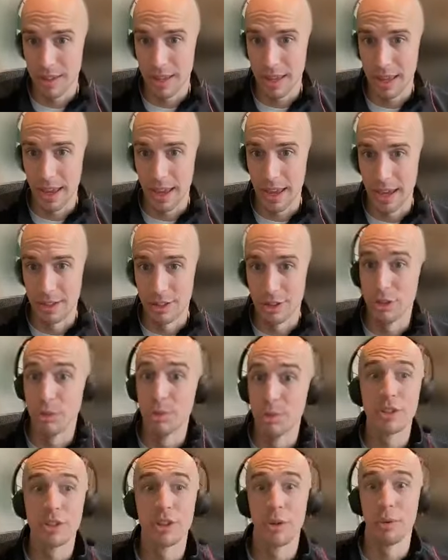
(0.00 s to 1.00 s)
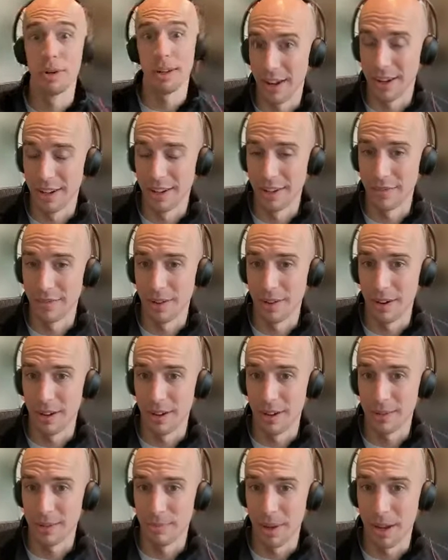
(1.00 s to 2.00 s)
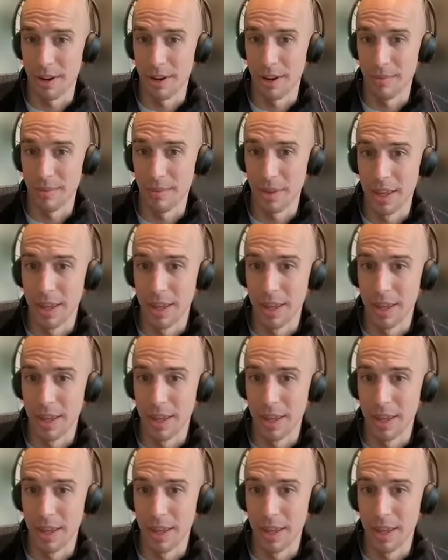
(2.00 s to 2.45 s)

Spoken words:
and doing so in a nefarious manner.